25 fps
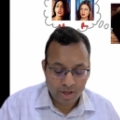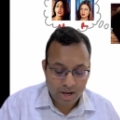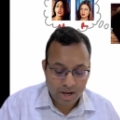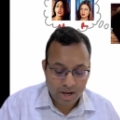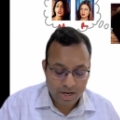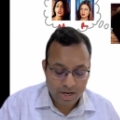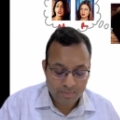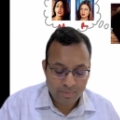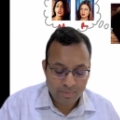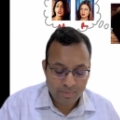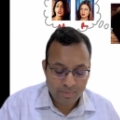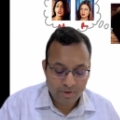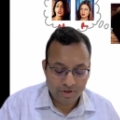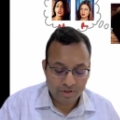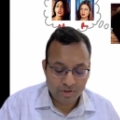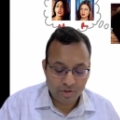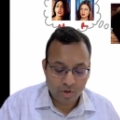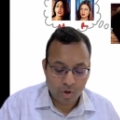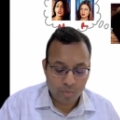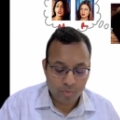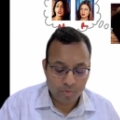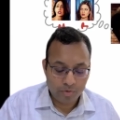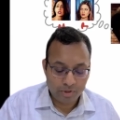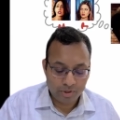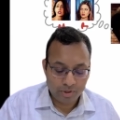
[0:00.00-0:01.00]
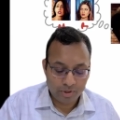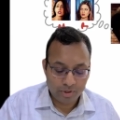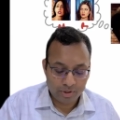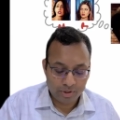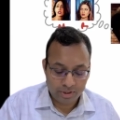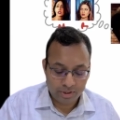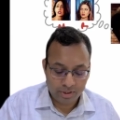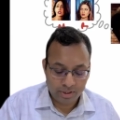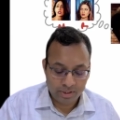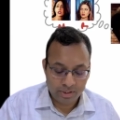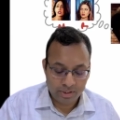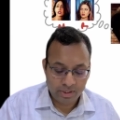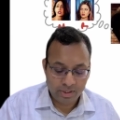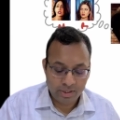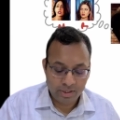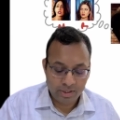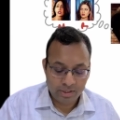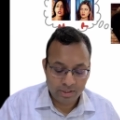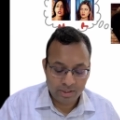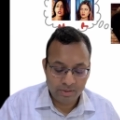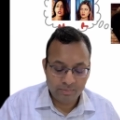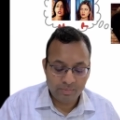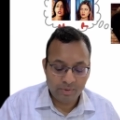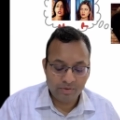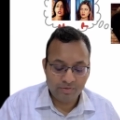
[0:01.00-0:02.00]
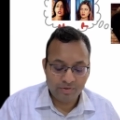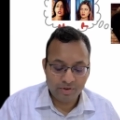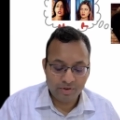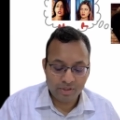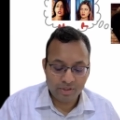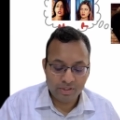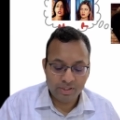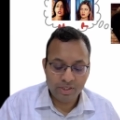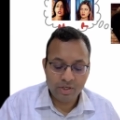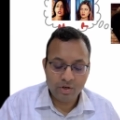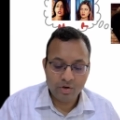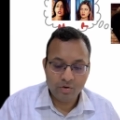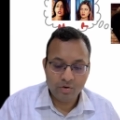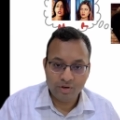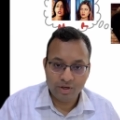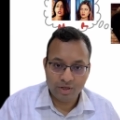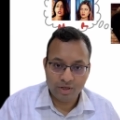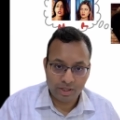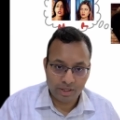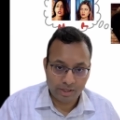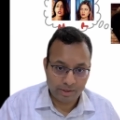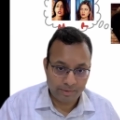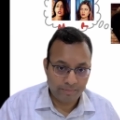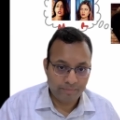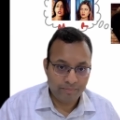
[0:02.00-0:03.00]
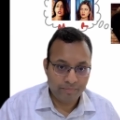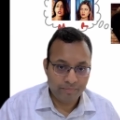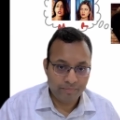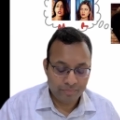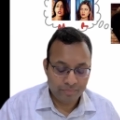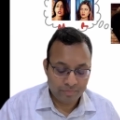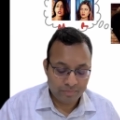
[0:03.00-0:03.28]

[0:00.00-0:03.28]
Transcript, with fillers: R prefers opposite. She prefers J over K.